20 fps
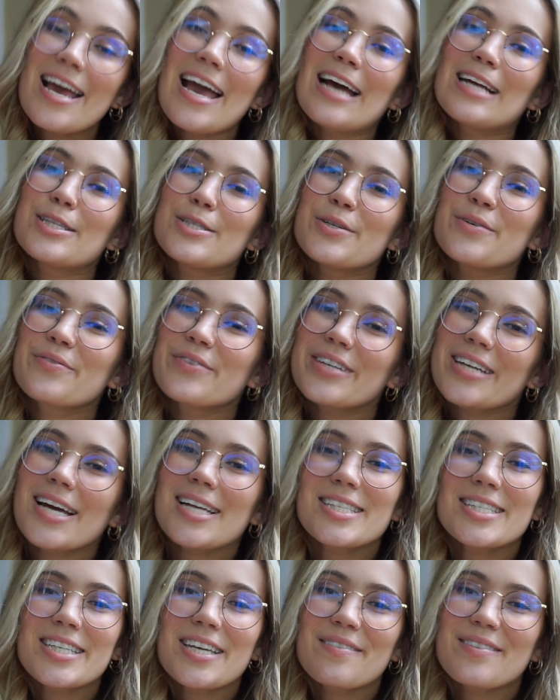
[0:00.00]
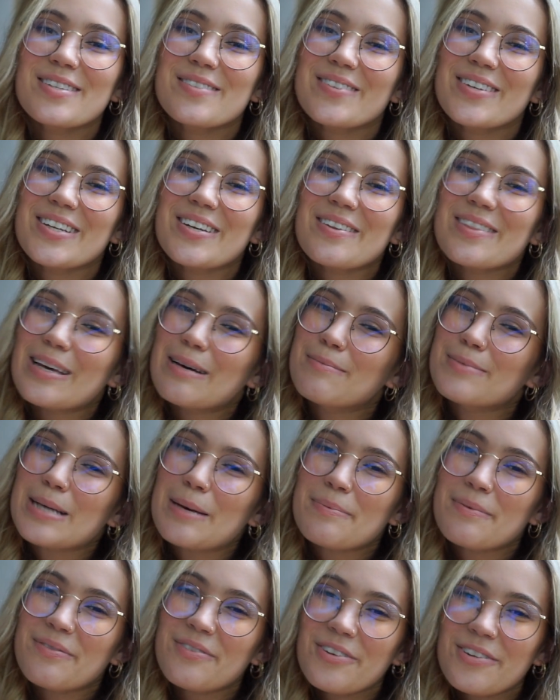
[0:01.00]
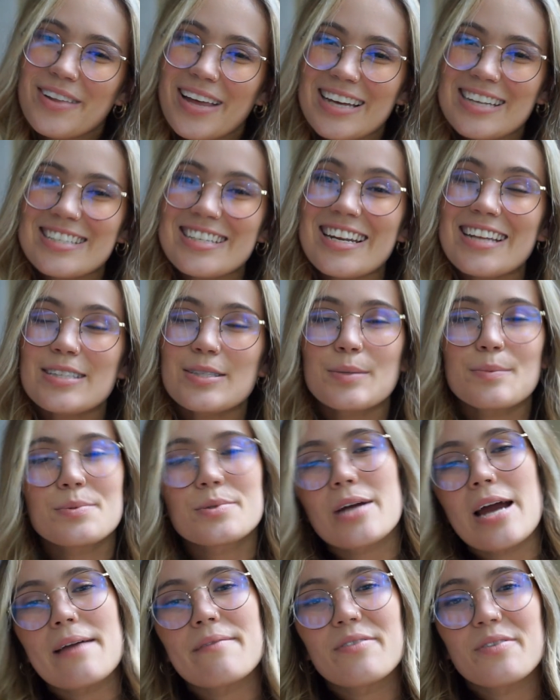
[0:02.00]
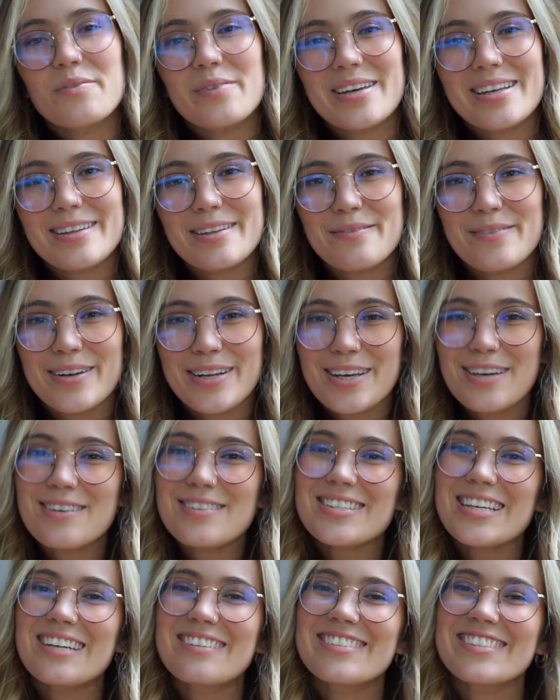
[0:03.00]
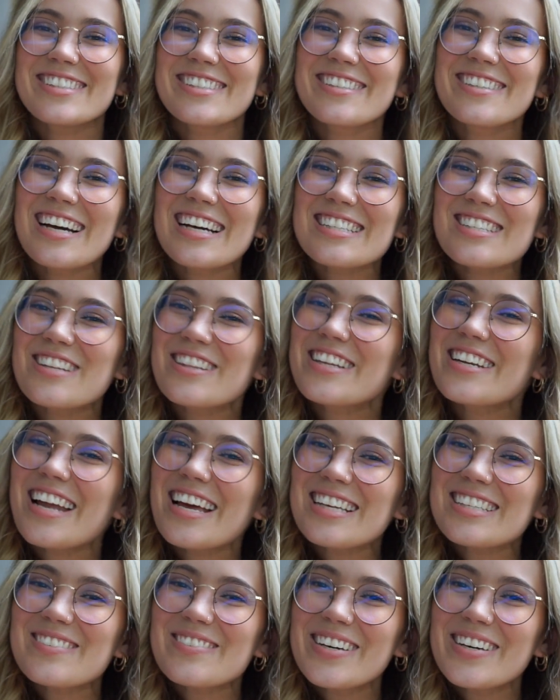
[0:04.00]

And don't forget to give this video a thumbs up if you liked it, and subscribe for weekly videos. I will see you guys on the next